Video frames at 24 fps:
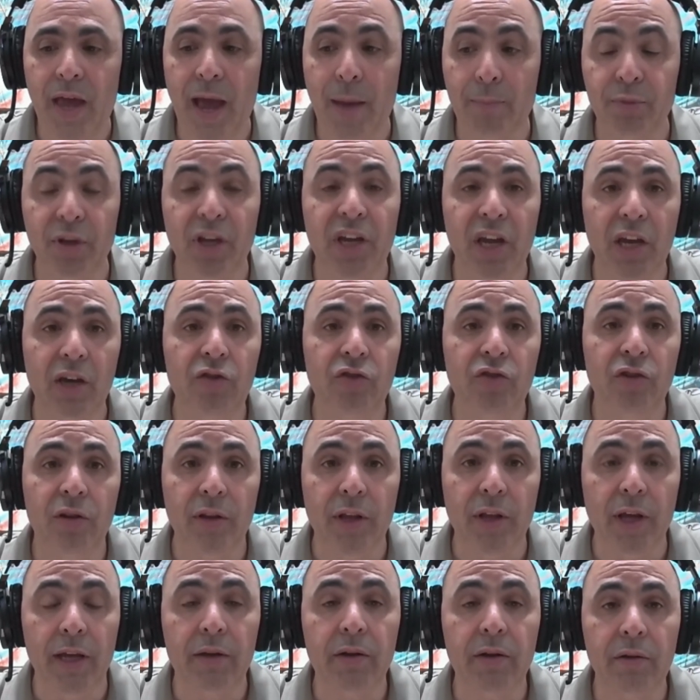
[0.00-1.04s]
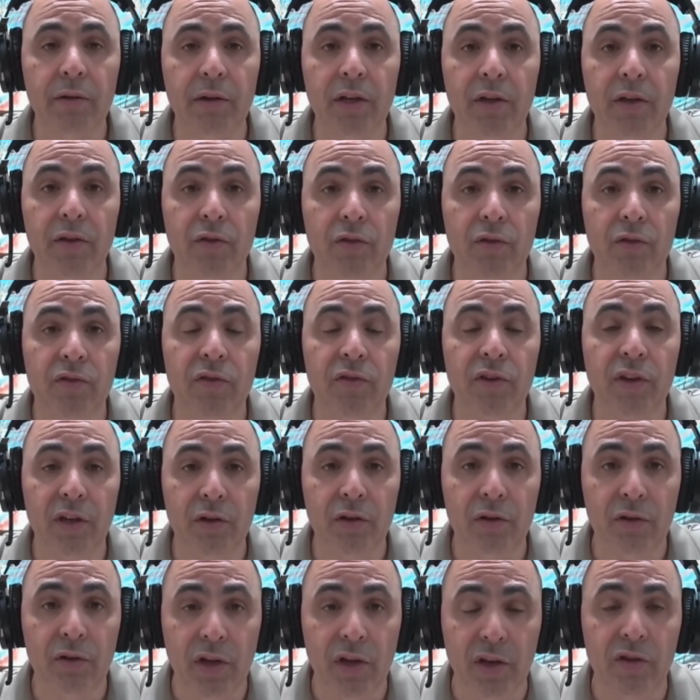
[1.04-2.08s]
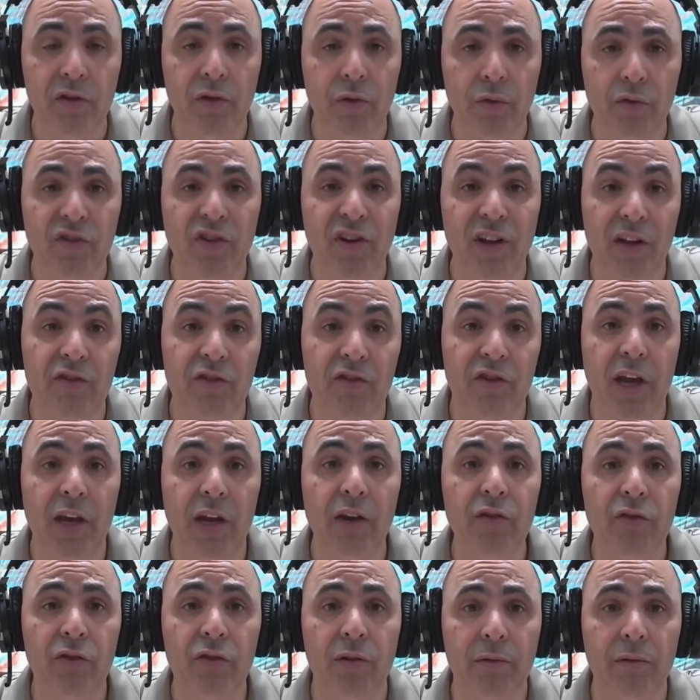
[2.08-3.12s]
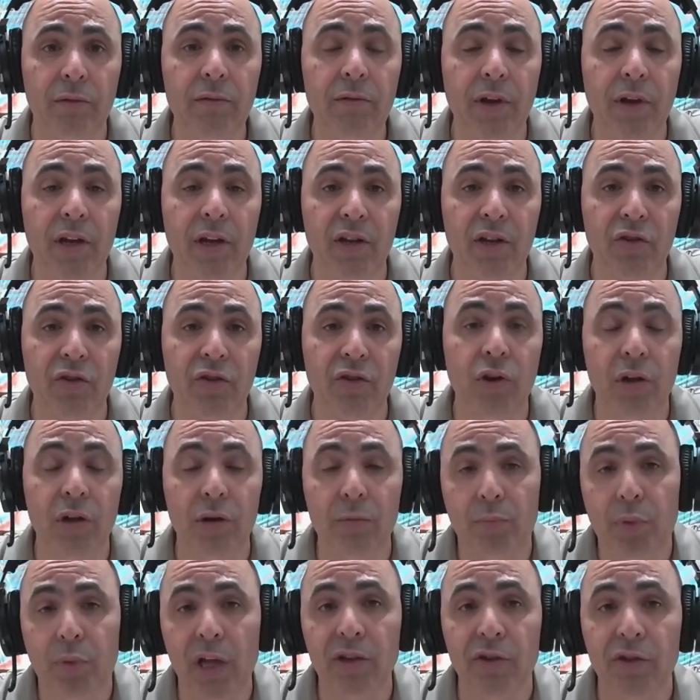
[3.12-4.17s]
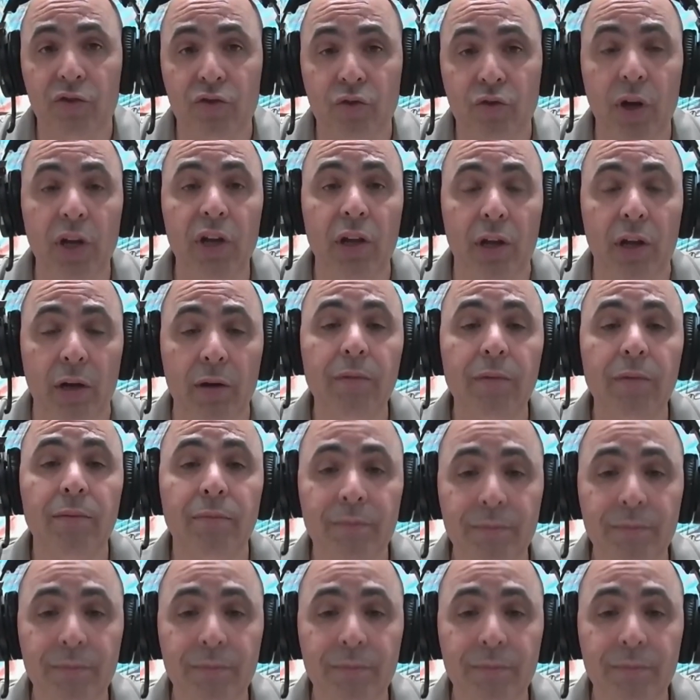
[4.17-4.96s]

application that is in use in education and in pilot training.